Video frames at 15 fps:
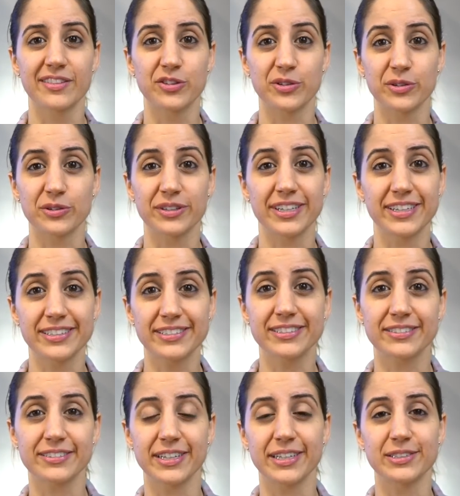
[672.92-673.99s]
to
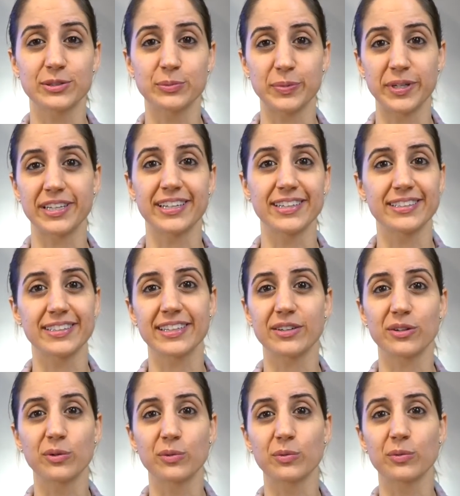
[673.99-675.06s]
integrate speaking that
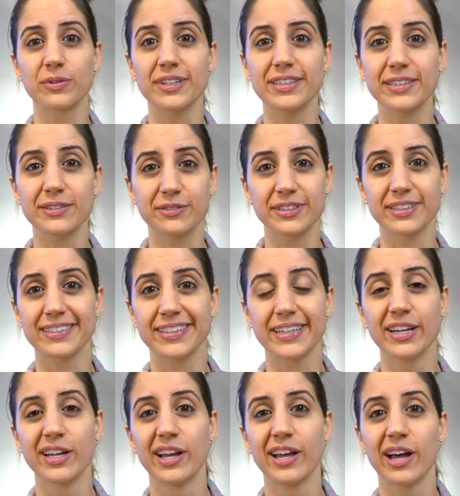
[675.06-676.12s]
will really,
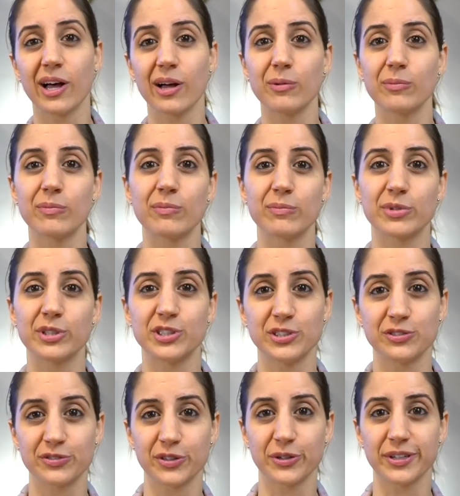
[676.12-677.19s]
really help push you
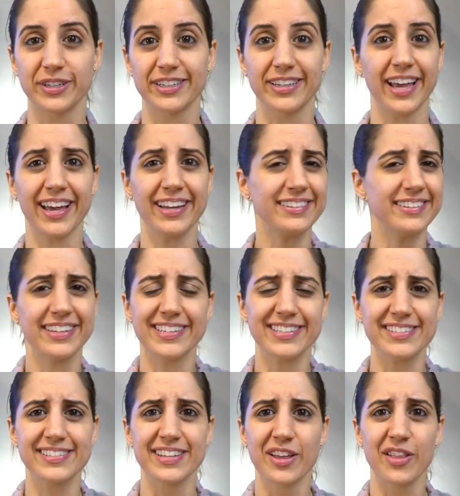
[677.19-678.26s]
forward and
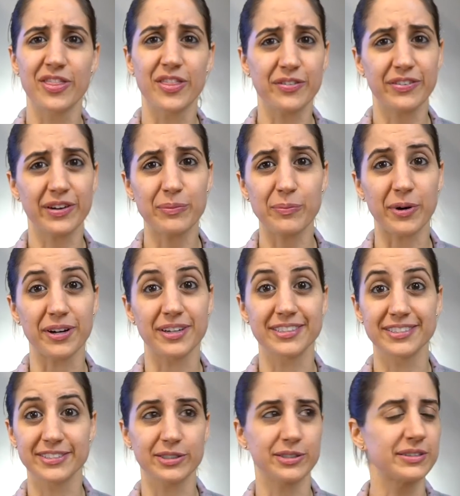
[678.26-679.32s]
is the fun part.
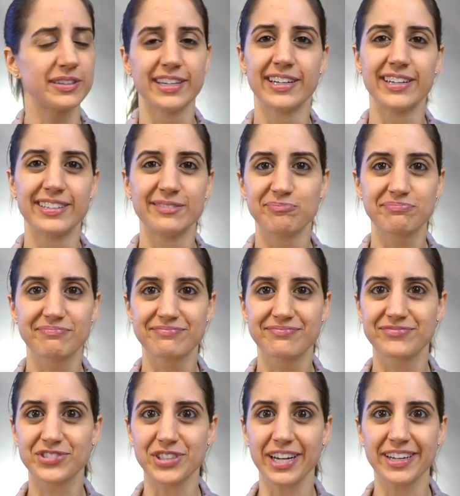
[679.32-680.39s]
So
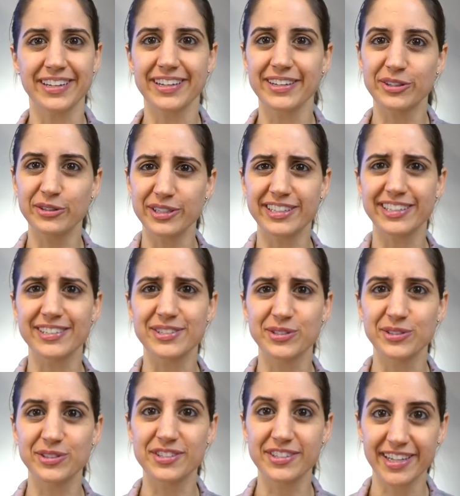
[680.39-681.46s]
try to include it as
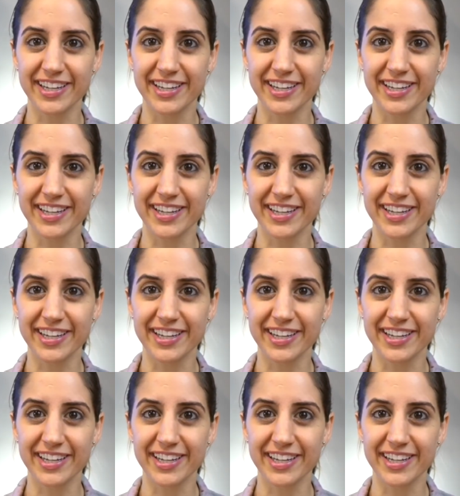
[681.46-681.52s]
soon as you